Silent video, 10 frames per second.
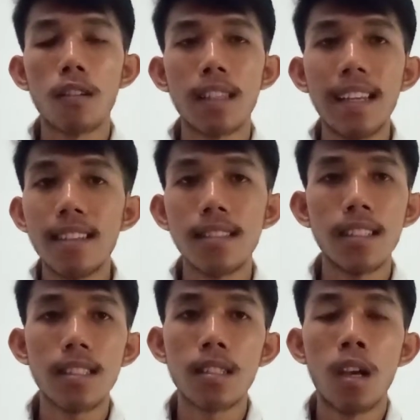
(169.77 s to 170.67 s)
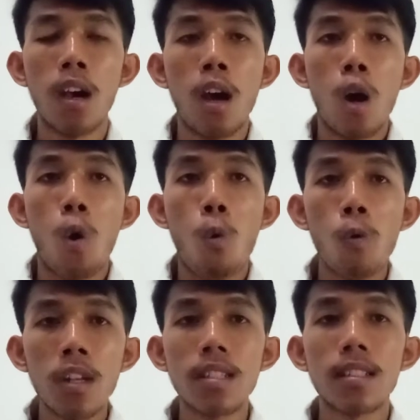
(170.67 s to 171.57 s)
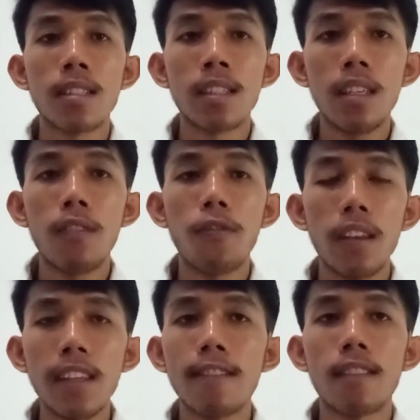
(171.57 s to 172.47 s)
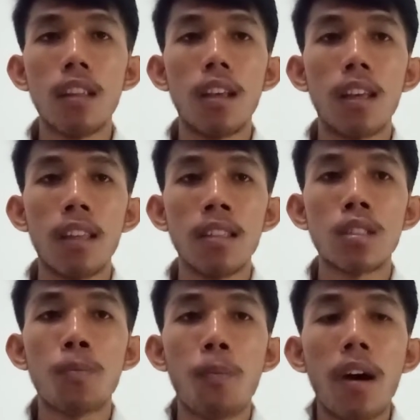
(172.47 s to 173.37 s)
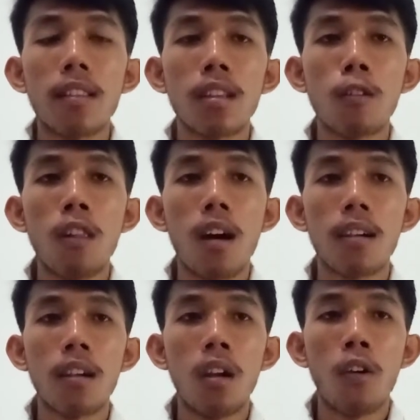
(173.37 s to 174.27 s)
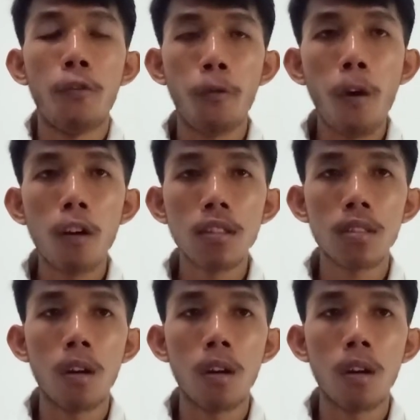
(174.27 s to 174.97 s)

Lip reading: which give it its particular force or flavor.